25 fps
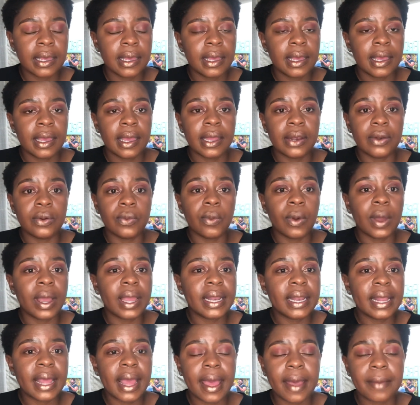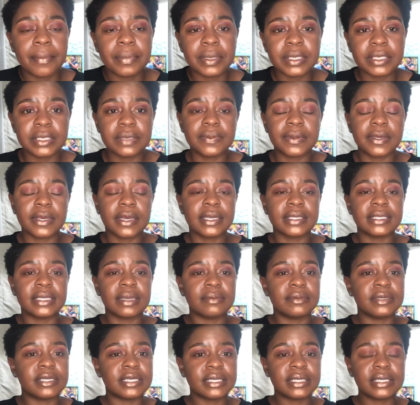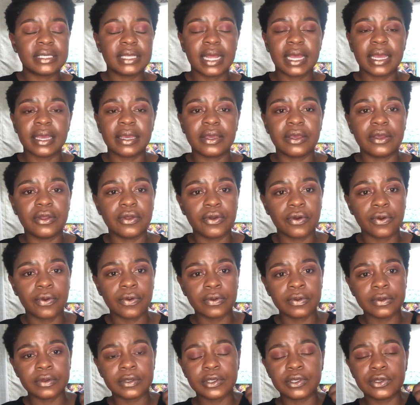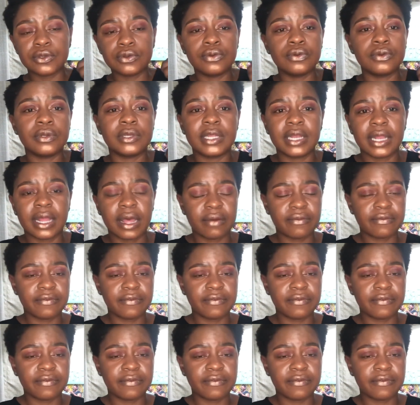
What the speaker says: and why it happens, because I'm just like, soon enough,